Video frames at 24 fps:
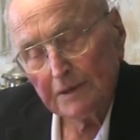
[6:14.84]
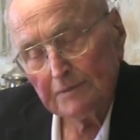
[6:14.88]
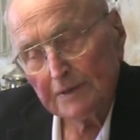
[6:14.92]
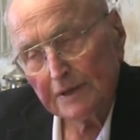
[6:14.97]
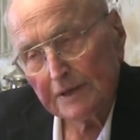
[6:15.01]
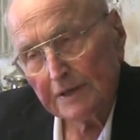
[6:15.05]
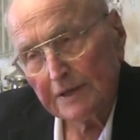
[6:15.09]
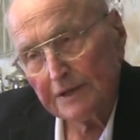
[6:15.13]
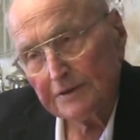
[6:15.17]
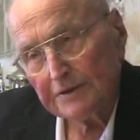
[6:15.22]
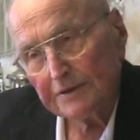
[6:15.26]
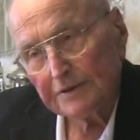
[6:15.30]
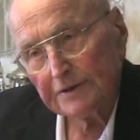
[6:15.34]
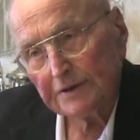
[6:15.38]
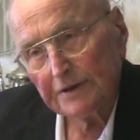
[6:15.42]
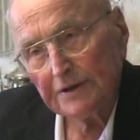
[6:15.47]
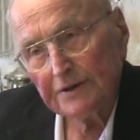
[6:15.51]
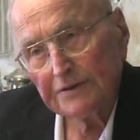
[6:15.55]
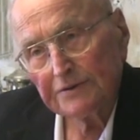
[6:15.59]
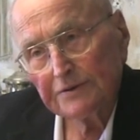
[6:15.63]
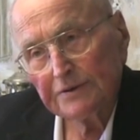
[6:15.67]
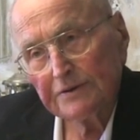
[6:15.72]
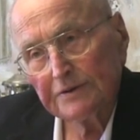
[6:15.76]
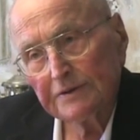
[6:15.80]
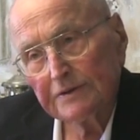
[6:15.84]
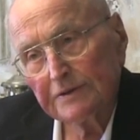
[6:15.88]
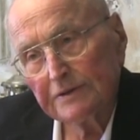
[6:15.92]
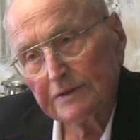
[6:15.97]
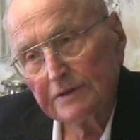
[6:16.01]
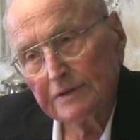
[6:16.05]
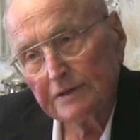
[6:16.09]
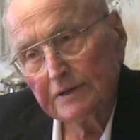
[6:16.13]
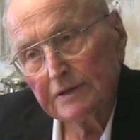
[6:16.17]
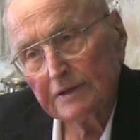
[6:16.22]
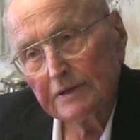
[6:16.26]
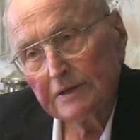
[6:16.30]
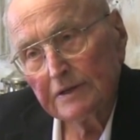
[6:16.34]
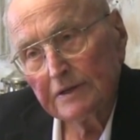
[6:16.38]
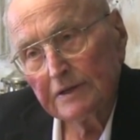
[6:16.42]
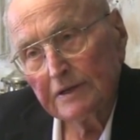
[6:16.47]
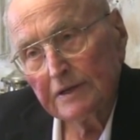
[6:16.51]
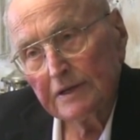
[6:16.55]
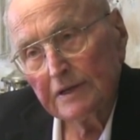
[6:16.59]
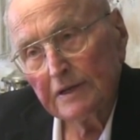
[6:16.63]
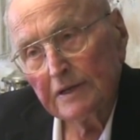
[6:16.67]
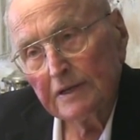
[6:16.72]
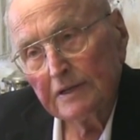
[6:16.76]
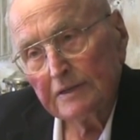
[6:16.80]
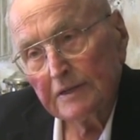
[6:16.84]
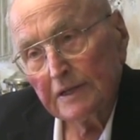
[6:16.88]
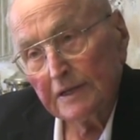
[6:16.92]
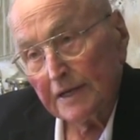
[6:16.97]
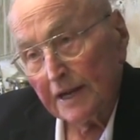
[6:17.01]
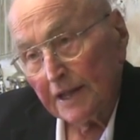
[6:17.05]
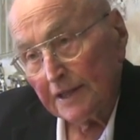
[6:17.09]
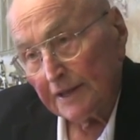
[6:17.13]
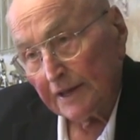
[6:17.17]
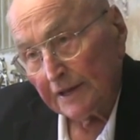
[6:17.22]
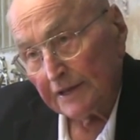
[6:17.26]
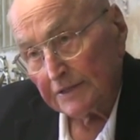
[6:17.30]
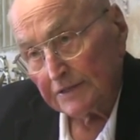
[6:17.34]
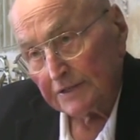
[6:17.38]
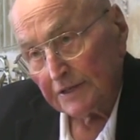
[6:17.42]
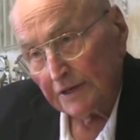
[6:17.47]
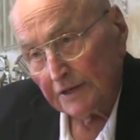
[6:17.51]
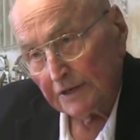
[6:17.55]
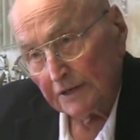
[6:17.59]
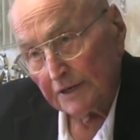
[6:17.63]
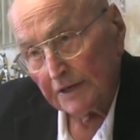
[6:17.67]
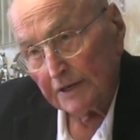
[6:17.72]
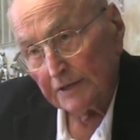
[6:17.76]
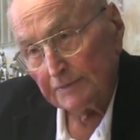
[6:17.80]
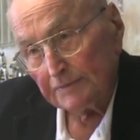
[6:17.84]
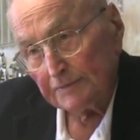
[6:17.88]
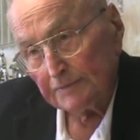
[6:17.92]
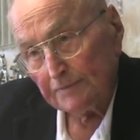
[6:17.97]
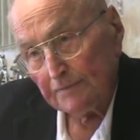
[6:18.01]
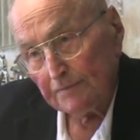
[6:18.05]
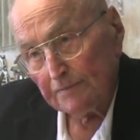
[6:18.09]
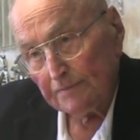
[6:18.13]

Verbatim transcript: public education than anything that's gone on.